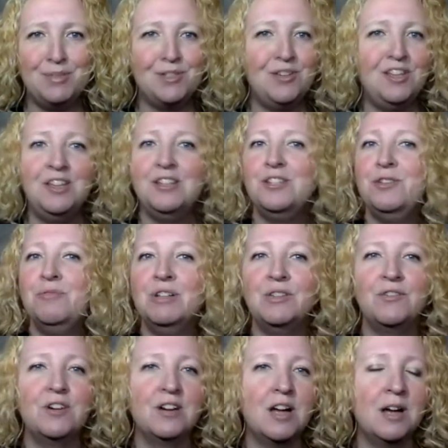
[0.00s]
So you can do ones
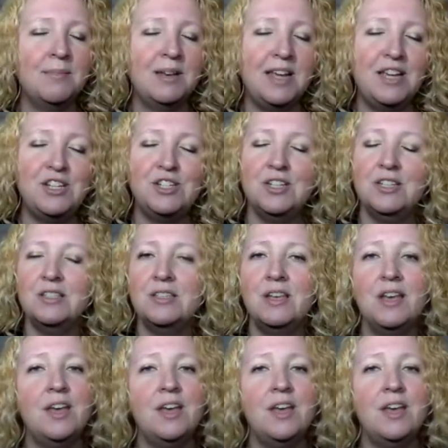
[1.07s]
for accommodations,